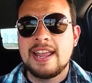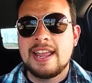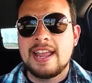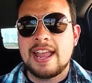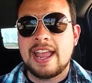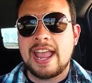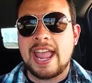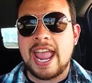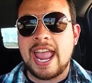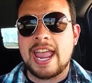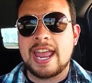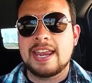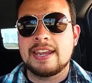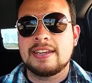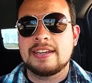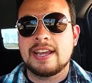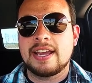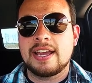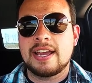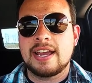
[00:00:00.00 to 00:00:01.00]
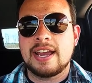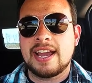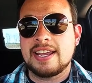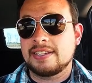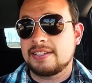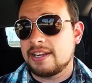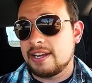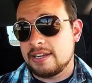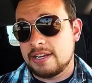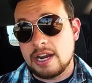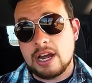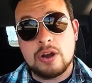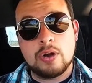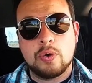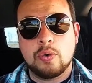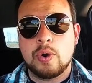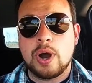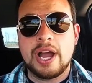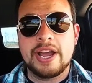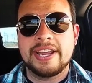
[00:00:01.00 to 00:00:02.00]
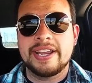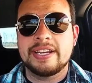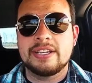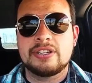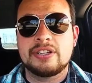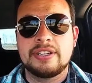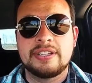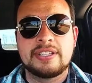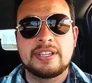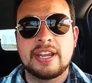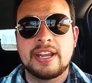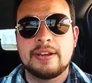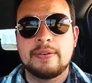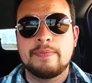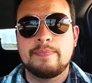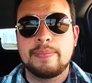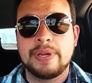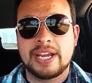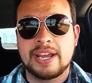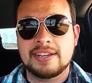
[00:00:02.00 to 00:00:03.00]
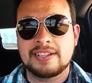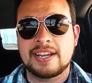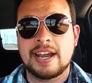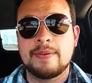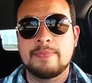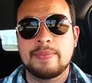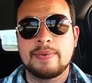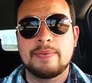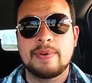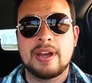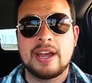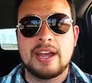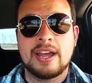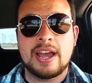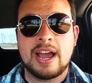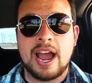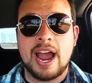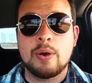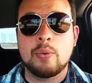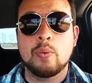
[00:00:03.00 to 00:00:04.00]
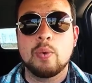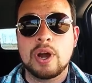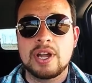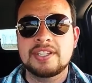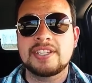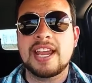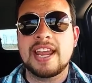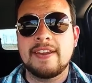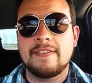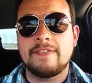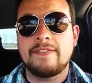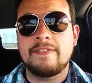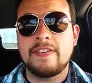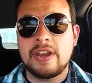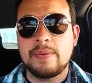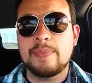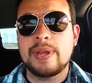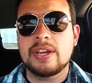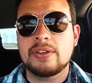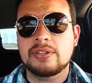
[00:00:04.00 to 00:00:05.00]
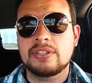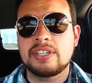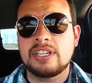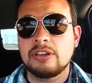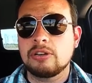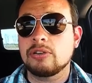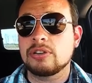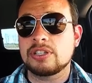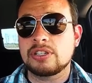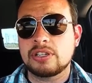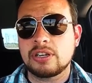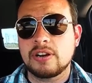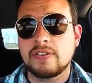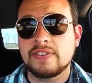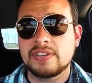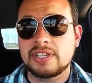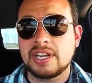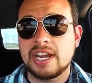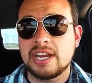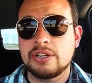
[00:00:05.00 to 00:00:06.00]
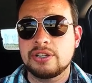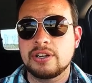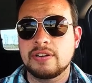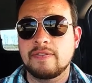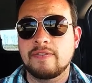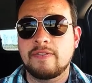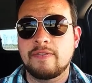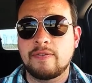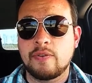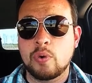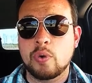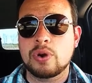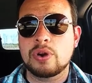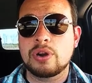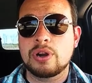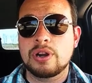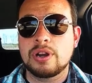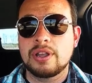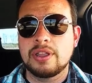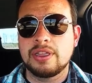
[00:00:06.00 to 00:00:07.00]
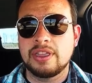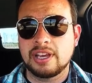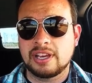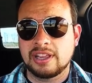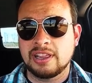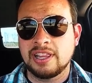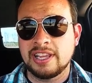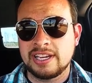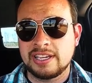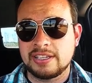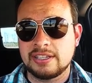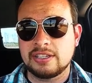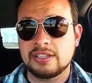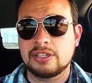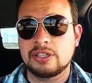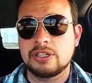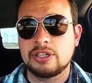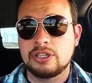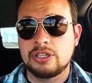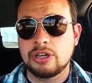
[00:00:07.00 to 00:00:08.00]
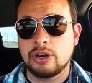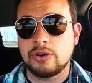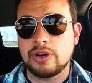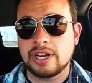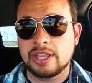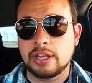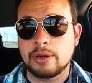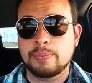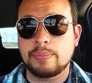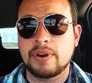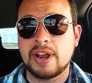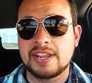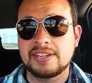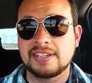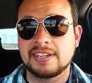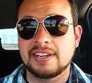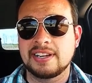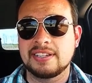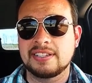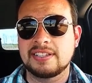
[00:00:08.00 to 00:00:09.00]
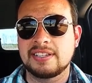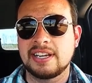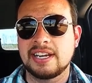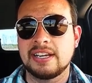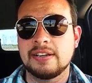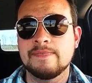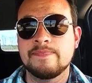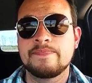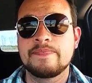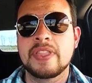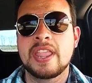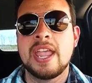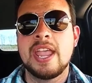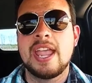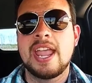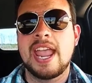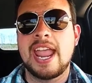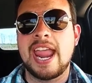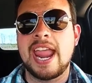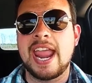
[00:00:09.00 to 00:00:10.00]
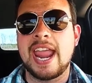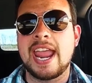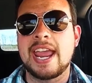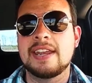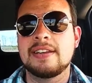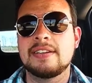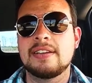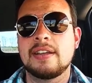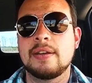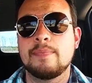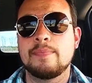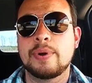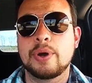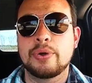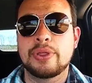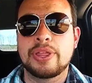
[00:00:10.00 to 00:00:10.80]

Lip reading: And I said, no, why? And she said, because I was a female Secret Service agent for the Clintons during their presidency, and both